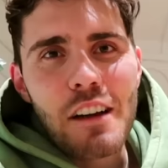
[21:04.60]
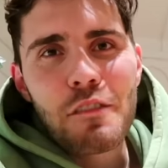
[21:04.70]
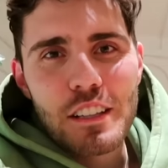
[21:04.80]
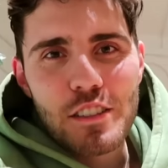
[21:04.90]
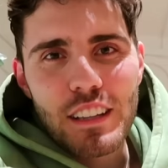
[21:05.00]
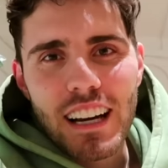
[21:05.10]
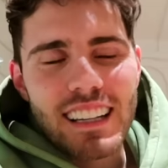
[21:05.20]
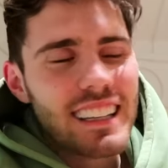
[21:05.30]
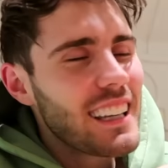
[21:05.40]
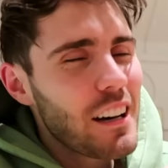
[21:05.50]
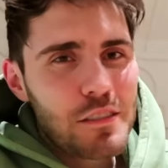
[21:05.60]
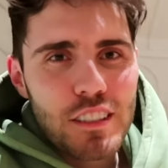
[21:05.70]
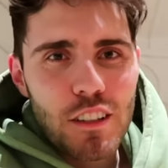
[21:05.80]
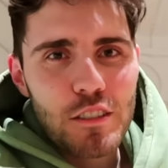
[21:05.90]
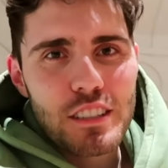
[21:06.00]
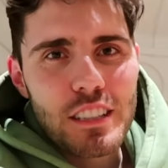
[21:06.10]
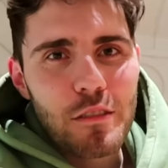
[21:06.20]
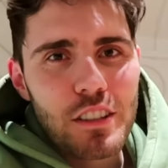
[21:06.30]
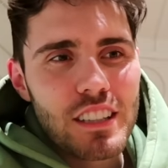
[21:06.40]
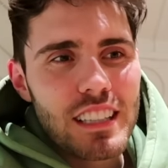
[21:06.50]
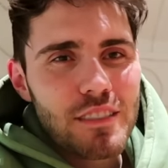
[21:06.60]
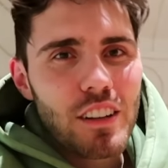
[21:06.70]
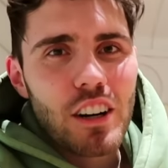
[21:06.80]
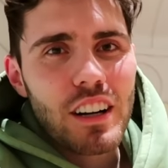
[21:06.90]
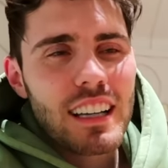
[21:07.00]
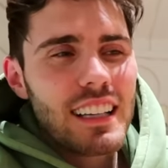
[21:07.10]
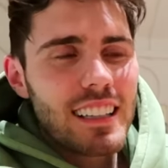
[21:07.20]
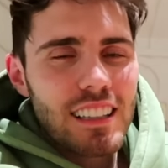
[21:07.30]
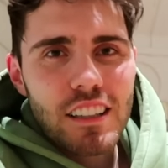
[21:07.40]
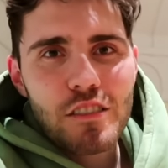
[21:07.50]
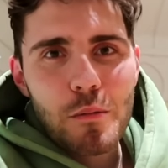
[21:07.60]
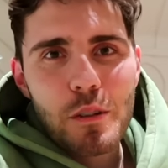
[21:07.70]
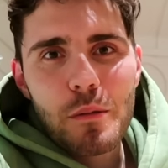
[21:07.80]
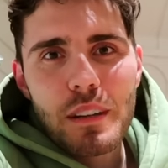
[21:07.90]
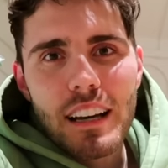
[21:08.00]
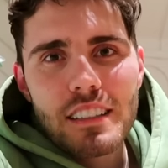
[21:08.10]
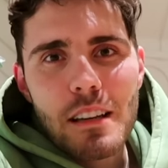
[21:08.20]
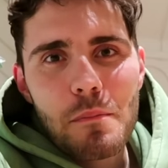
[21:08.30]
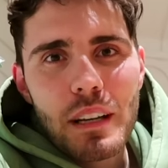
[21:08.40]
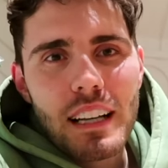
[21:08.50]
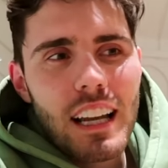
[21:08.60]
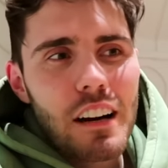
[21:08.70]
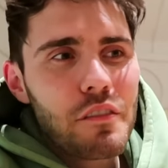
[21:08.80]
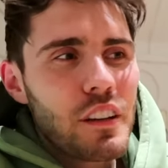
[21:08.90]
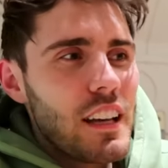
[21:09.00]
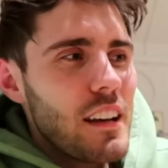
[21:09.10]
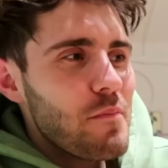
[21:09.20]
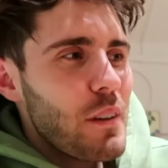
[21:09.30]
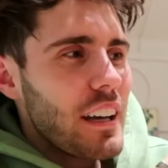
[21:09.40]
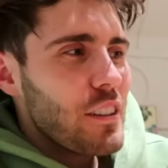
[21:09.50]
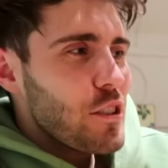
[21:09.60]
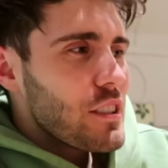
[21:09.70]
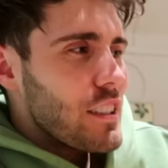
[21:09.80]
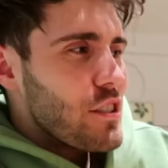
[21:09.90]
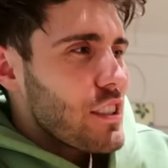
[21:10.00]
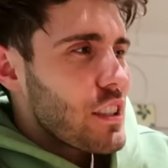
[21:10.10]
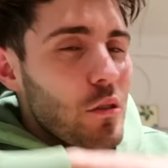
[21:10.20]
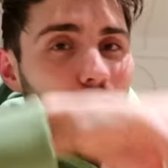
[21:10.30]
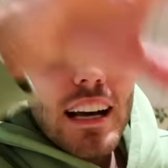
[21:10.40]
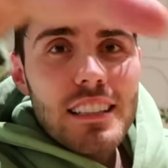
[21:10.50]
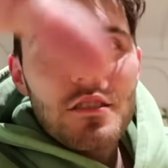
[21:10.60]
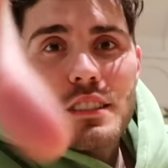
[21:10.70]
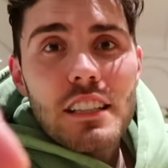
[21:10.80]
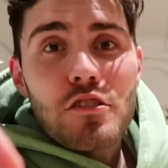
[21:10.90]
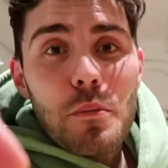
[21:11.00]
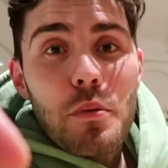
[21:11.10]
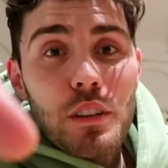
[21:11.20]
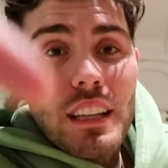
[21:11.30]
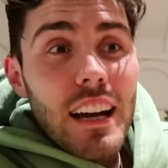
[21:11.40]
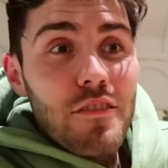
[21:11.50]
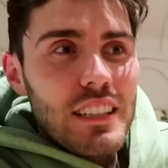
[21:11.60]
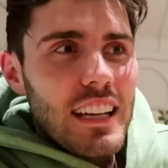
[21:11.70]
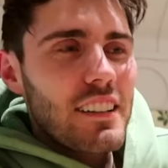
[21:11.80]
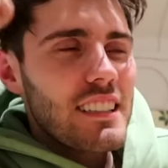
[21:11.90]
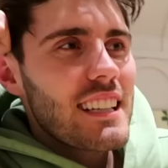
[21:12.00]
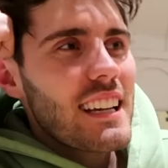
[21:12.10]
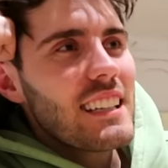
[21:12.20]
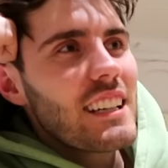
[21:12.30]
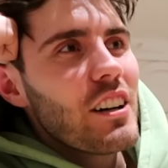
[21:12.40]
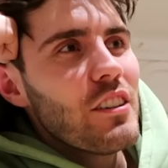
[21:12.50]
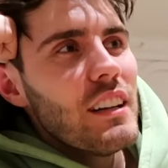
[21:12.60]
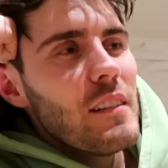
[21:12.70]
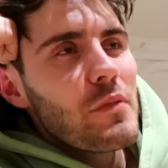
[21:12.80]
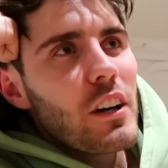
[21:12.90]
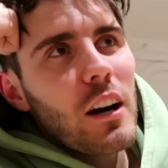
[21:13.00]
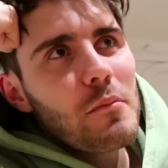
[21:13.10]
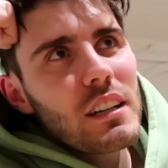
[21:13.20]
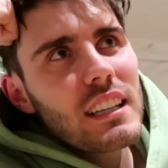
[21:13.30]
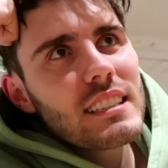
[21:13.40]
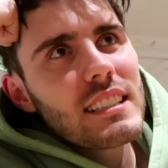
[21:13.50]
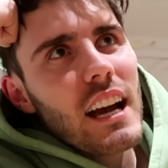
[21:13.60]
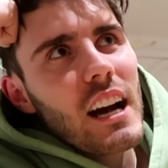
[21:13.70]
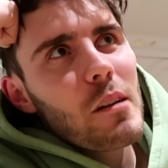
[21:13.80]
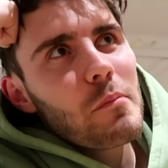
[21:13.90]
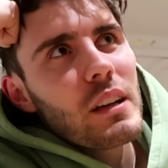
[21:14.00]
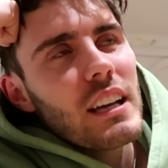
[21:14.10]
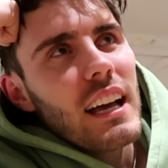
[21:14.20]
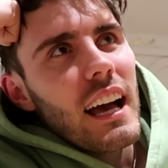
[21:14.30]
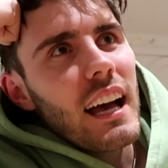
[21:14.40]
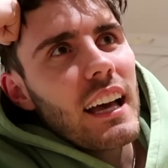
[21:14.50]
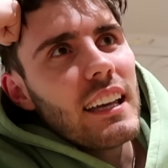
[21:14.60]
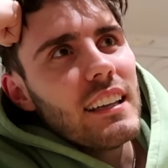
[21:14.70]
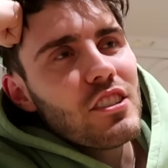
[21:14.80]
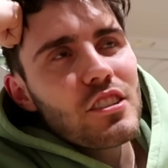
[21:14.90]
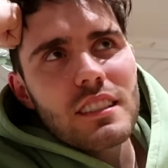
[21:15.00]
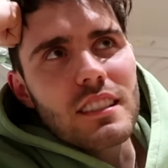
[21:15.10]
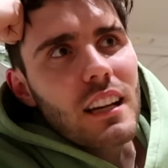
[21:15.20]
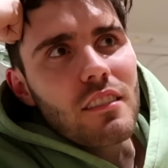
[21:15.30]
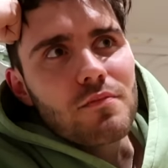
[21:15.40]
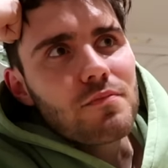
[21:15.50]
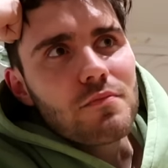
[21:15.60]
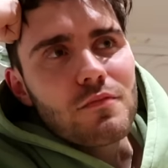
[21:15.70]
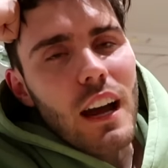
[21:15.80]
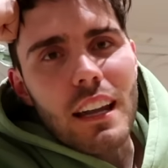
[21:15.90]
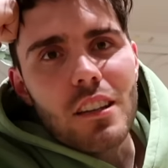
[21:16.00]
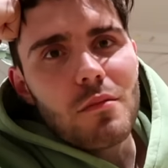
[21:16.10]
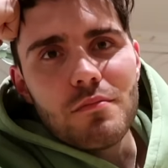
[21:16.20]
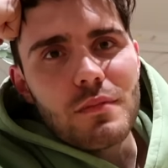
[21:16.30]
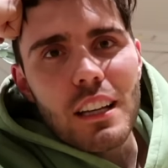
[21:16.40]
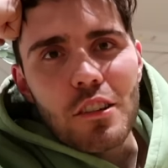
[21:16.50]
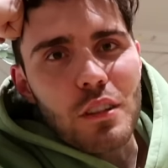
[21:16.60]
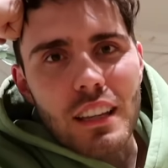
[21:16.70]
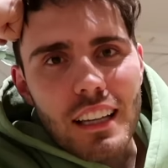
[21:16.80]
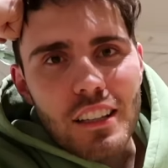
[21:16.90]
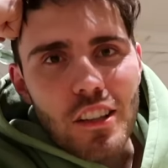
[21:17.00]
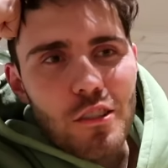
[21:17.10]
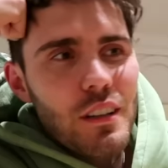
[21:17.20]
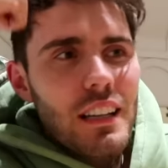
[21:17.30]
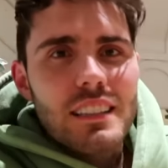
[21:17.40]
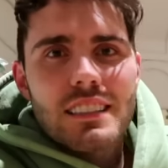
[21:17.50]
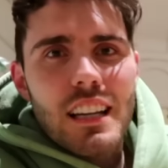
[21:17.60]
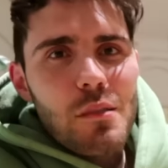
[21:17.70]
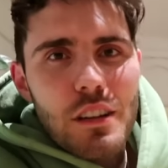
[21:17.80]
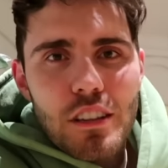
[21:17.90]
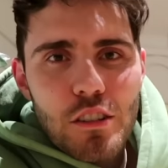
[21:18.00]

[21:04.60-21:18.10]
definitely do that. I'd love to know who's still watching this vlog. Go drop a comment now saying big love. But I also just thought, as I was literally putting the camera down a second ago, I'm gonna set up a, just as like a random little thank you and to celebrate the